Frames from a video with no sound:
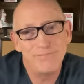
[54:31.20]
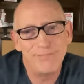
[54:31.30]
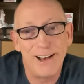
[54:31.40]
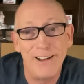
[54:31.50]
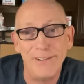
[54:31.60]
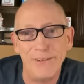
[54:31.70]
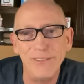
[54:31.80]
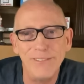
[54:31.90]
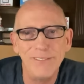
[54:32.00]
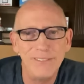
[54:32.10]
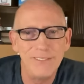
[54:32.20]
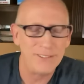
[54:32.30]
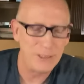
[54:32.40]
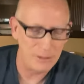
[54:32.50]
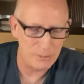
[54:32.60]
I don't know.
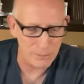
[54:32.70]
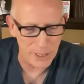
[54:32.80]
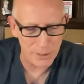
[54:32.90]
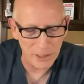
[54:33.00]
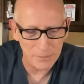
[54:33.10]
Maybe.